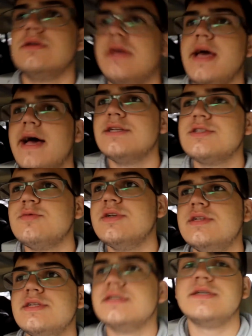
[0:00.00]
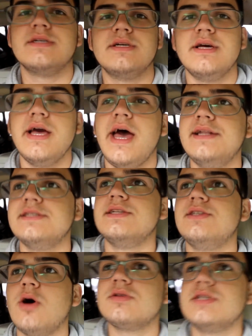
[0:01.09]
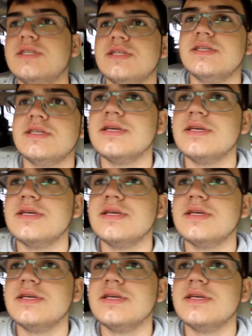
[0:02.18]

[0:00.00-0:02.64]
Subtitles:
yeah, I just wanted to head into Dalton and